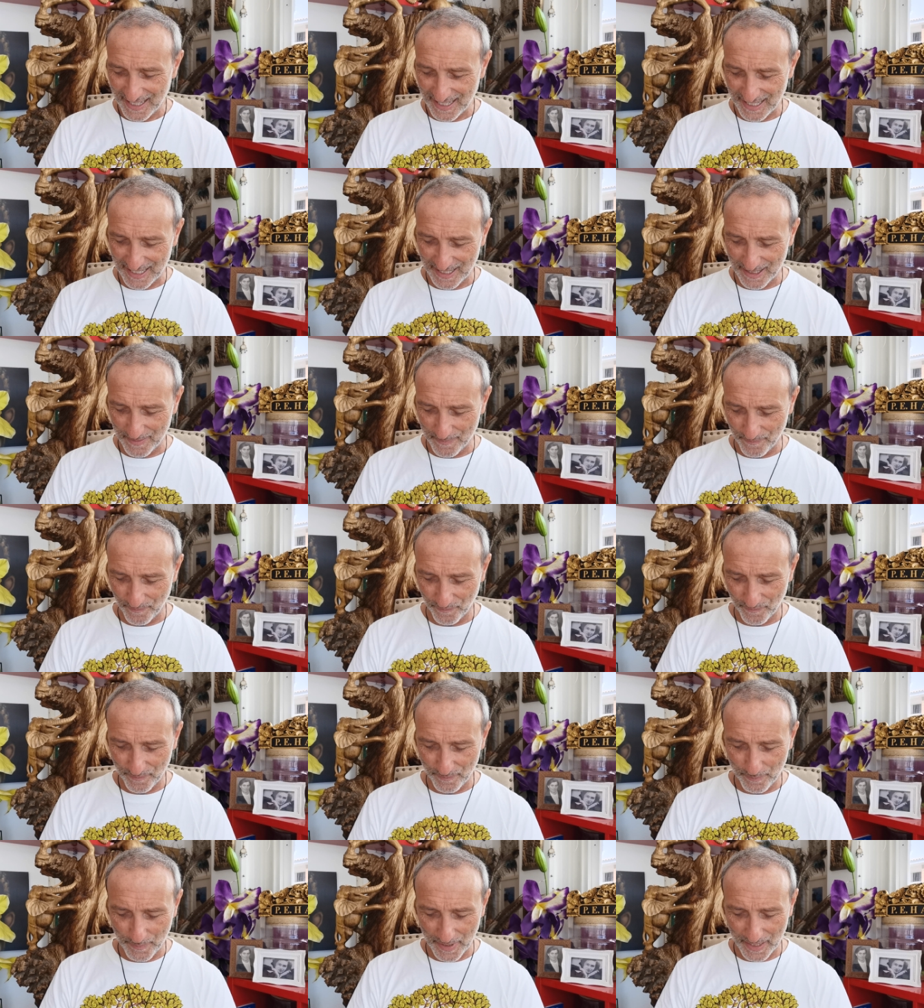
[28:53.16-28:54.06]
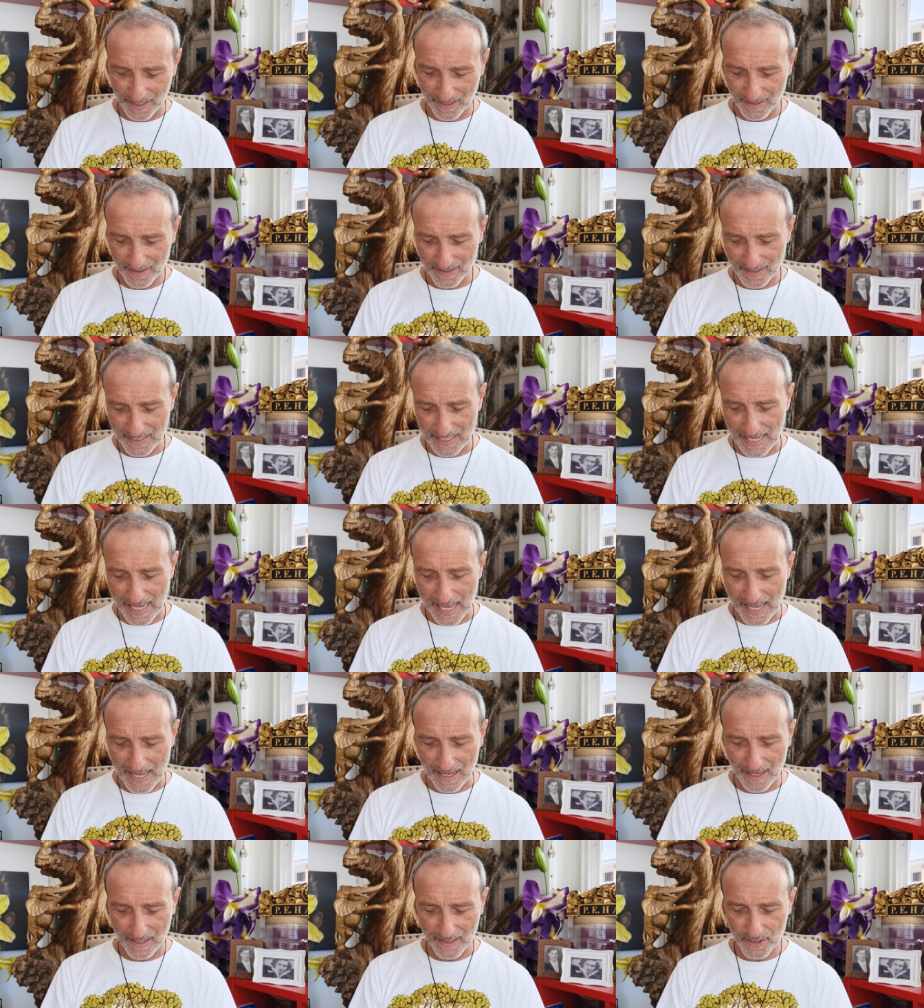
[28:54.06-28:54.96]
Um, but
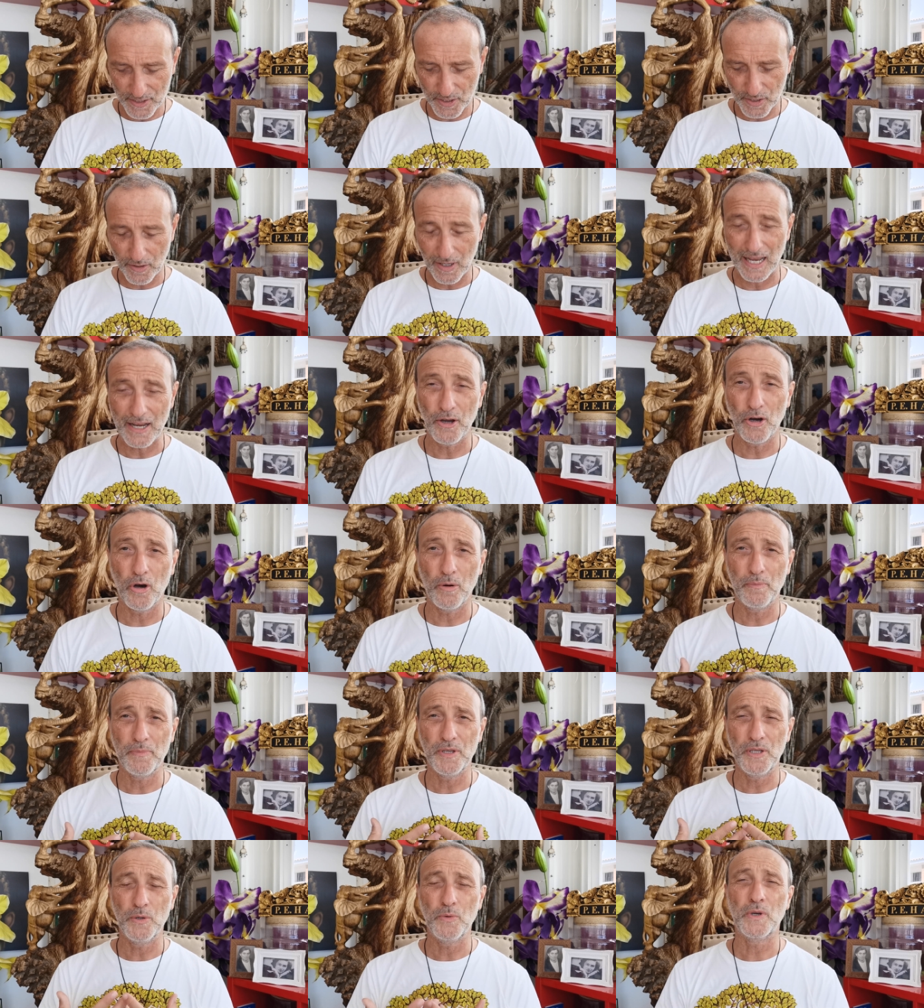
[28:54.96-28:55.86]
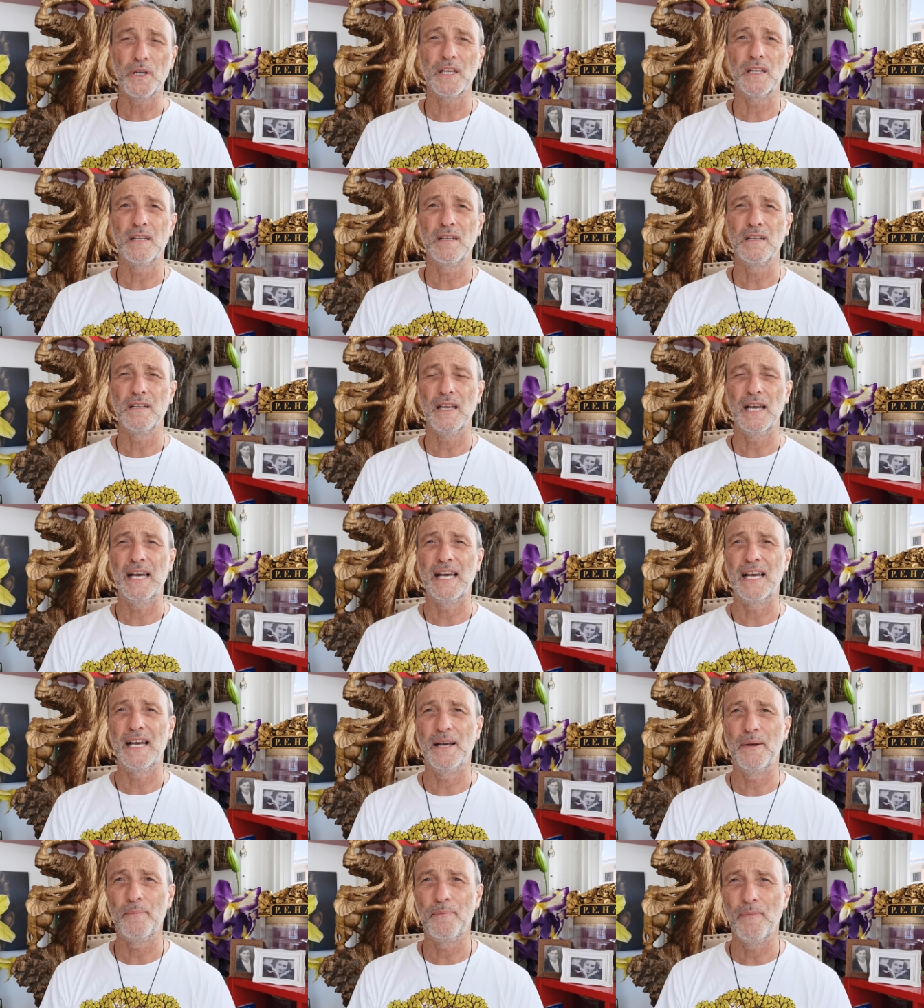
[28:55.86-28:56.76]
yeah, so I hope you can
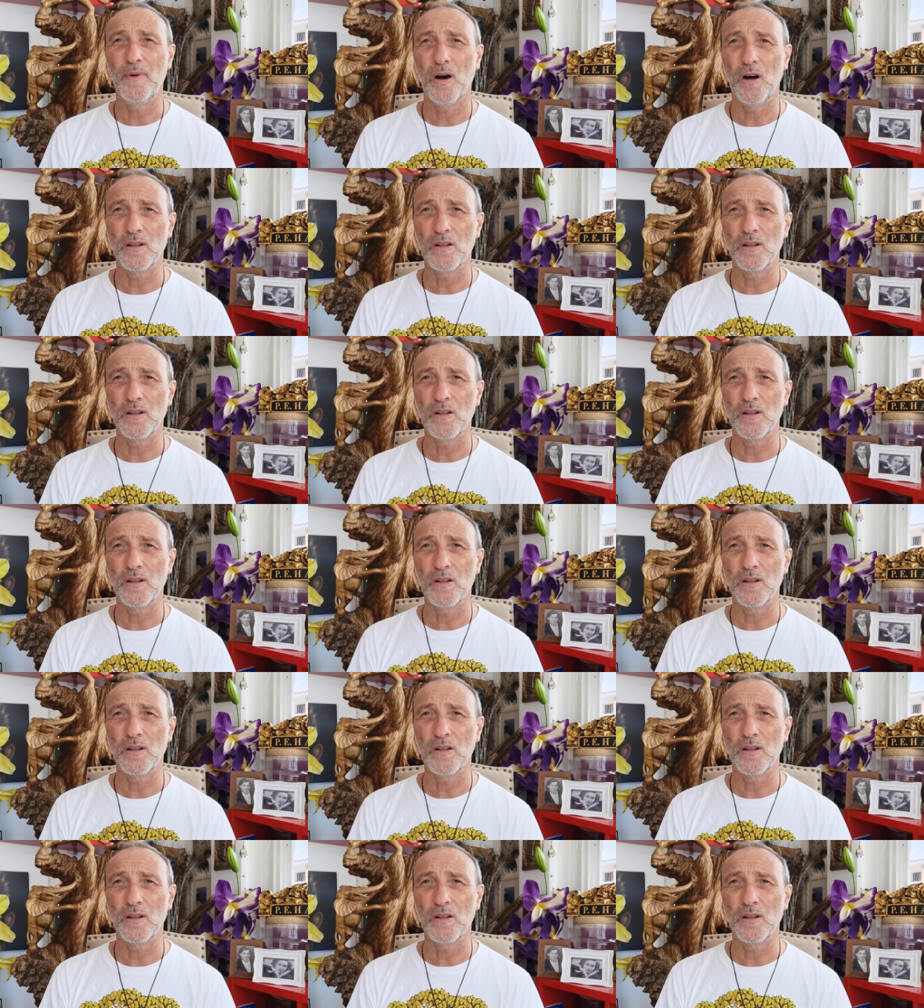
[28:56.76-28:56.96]
um,